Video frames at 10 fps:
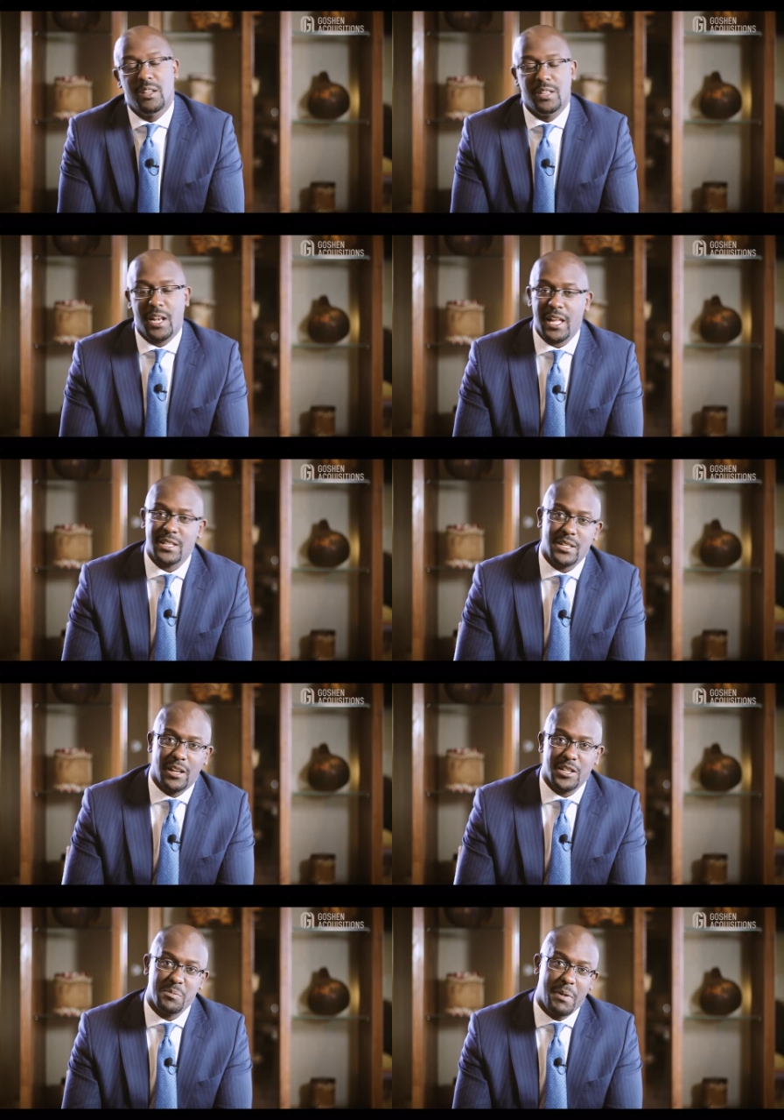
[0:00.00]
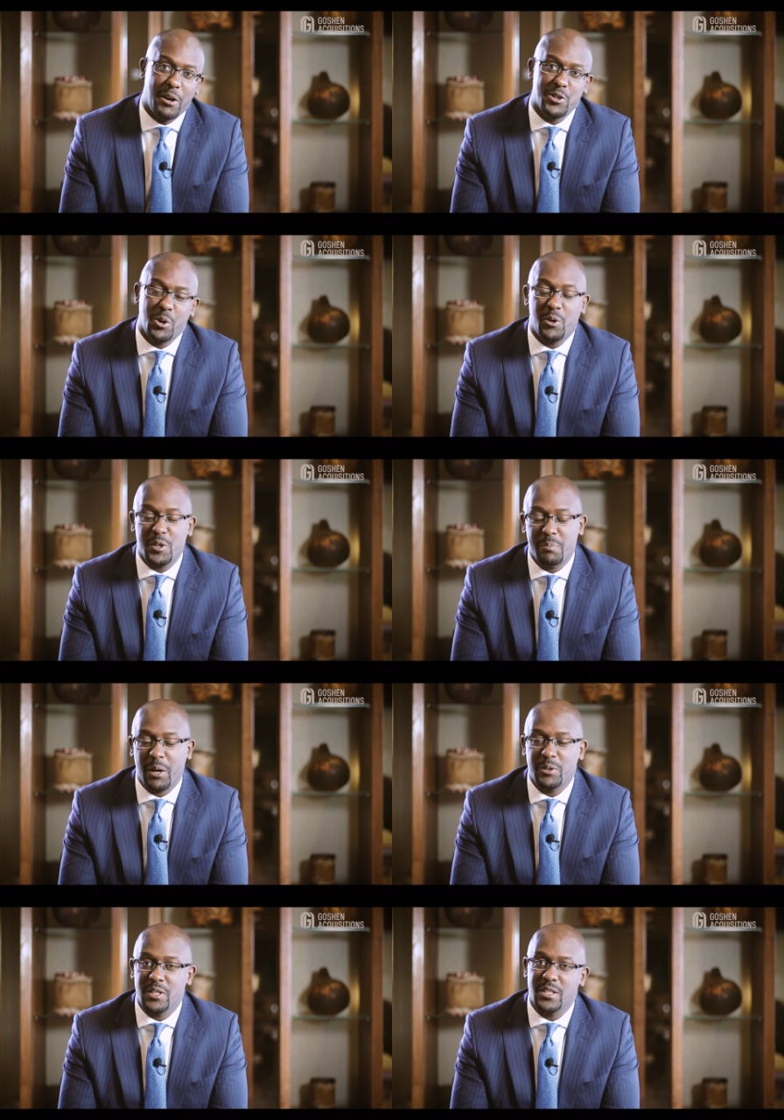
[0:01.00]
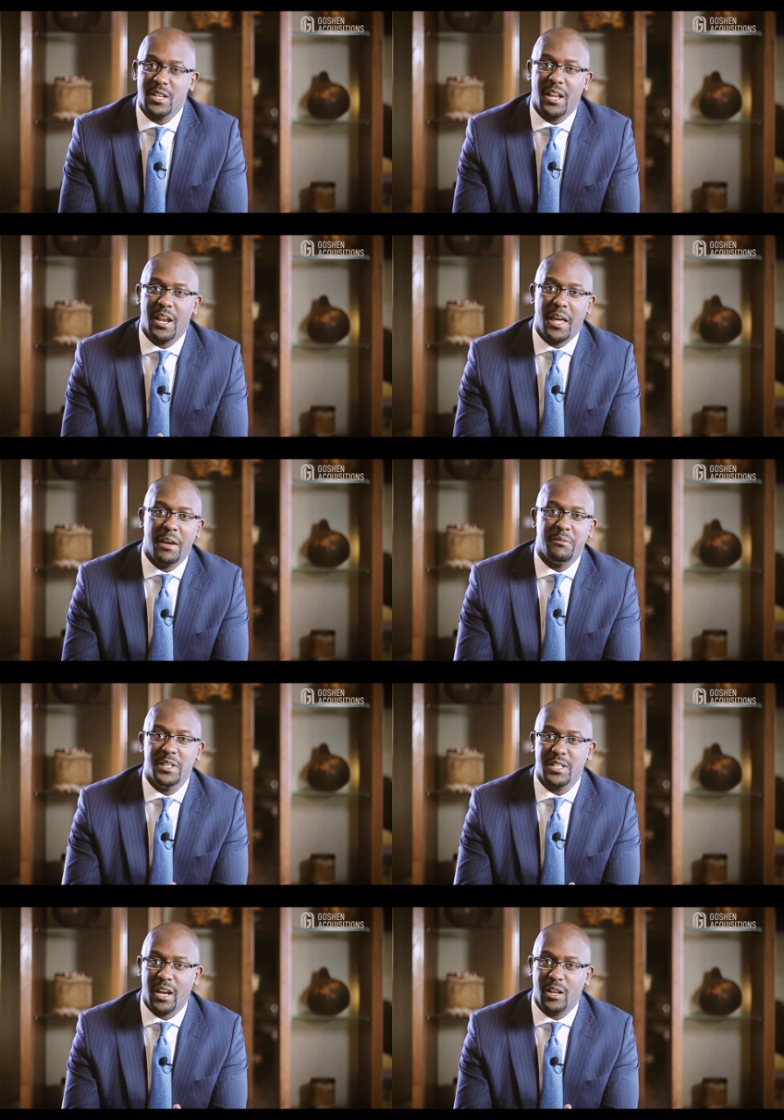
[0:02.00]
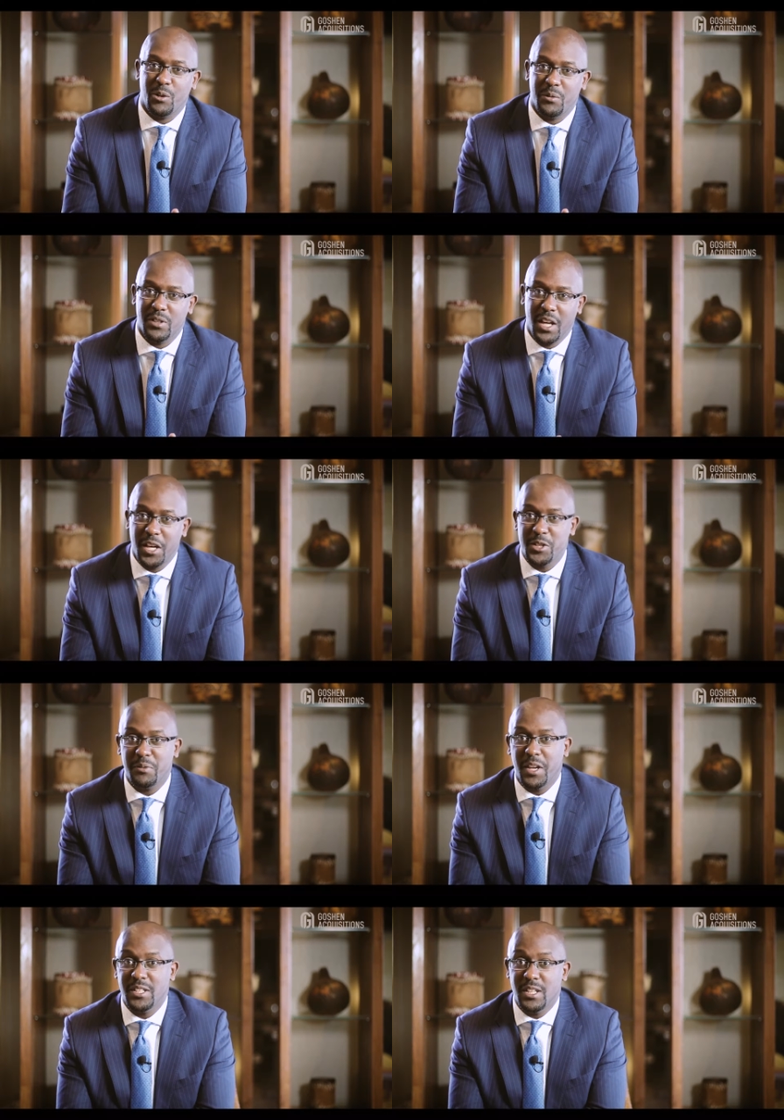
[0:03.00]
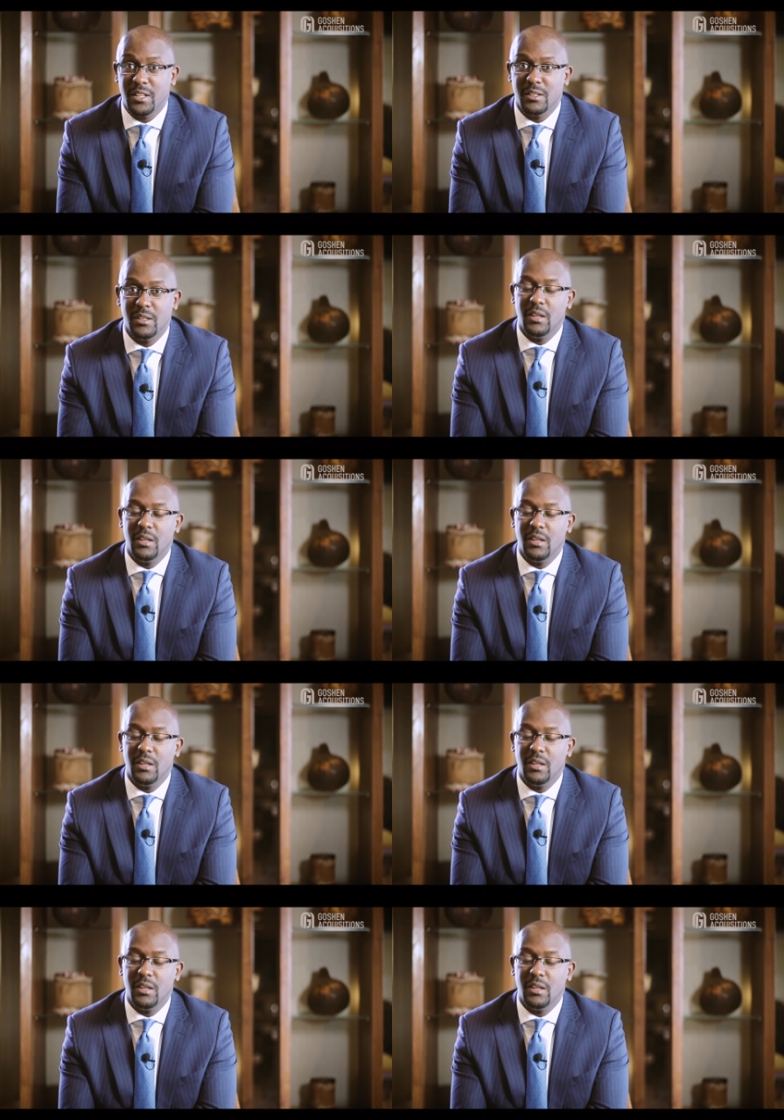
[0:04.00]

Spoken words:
the land seller's spouse or spouses and every child over the age of 18.